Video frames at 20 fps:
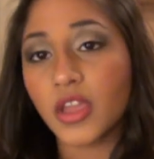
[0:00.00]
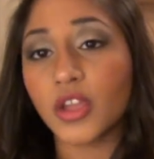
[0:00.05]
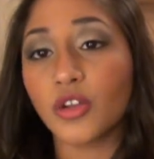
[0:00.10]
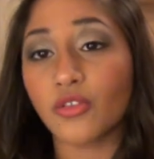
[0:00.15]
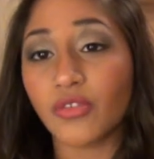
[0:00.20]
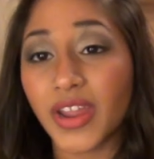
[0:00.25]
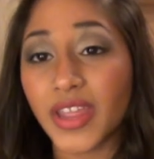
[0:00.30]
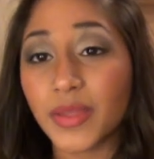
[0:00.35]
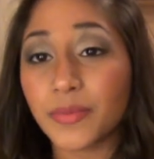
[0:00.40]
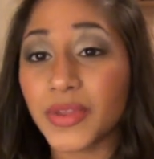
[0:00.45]

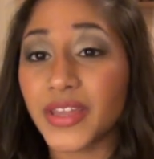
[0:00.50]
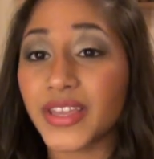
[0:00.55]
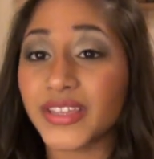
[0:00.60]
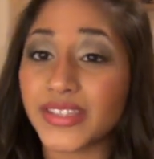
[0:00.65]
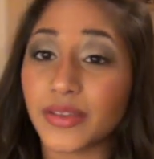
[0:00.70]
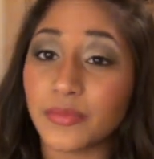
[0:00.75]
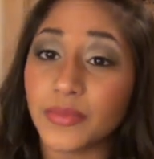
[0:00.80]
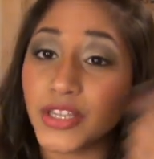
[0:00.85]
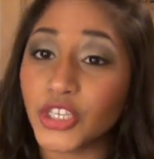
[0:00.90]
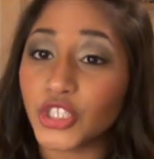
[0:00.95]
great
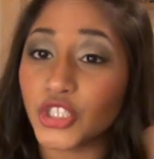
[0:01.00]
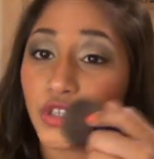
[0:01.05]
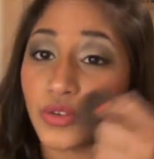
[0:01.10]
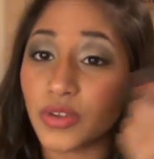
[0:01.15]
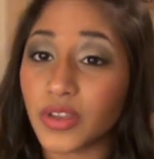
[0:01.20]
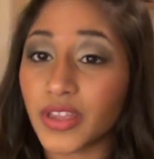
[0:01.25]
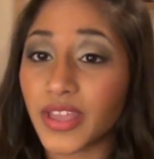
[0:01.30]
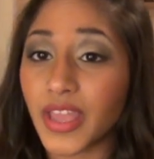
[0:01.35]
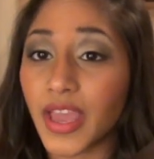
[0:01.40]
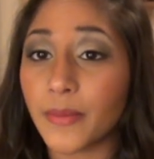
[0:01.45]
because it means
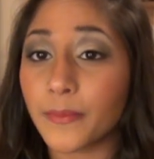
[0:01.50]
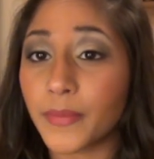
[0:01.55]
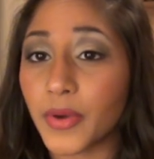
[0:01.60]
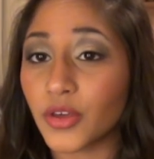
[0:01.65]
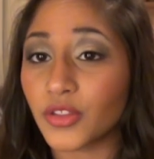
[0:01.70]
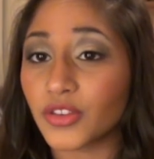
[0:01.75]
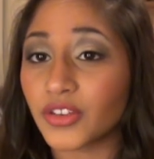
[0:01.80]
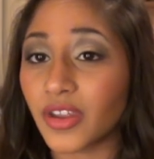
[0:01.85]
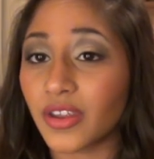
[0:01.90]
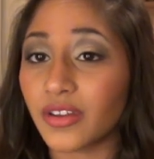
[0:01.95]
you can get
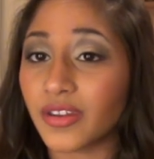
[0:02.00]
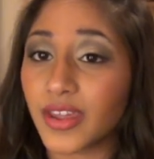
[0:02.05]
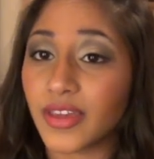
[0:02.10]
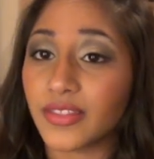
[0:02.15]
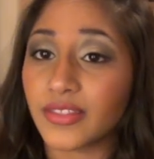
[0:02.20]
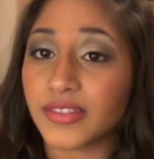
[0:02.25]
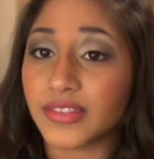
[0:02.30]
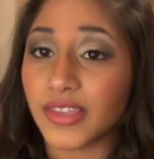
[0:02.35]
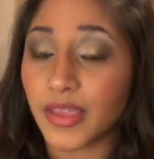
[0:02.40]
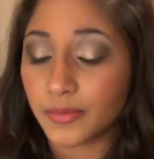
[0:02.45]
both done
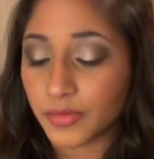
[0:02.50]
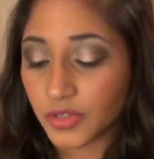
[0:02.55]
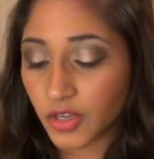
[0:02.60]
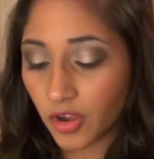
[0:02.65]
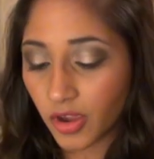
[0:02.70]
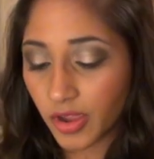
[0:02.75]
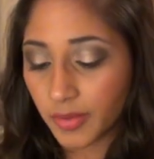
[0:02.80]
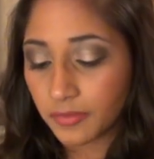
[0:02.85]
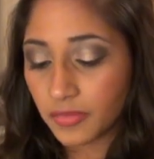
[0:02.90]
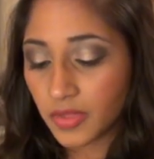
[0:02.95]
at the same
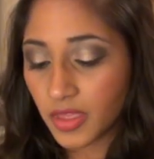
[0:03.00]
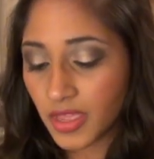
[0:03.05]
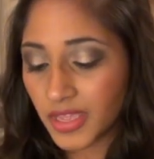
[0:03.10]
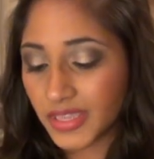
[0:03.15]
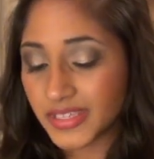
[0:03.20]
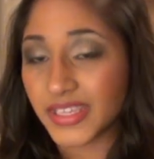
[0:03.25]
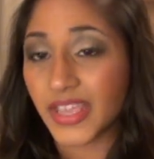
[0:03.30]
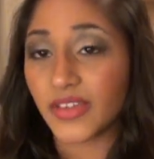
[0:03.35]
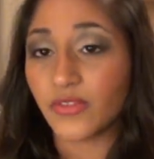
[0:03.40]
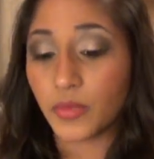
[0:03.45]
time,
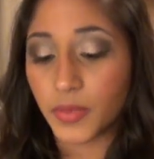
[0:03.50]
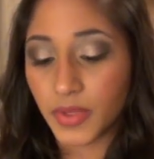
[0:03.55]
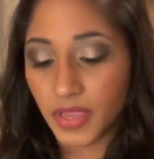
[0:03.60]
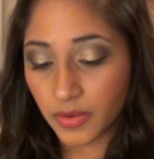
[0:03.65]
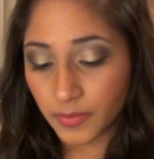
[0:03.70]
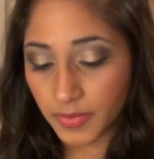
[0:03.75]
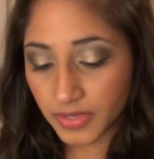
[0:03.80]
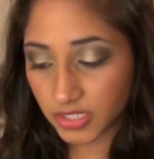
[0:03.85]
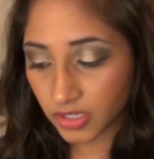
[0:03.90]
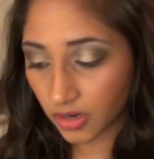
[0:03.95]
save a
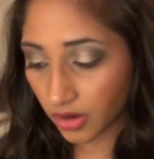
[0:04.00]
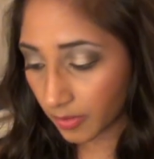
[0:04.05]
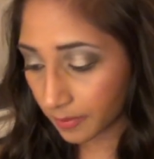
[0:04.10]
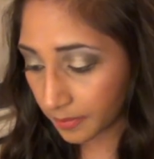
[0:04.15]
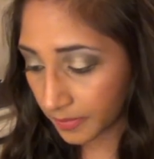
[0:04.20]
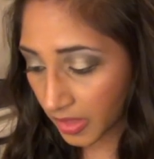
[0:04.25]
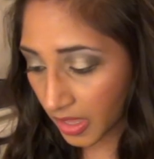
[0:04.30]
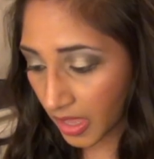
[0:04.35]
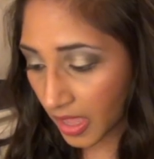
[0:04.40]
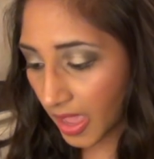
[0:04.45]
bit of time.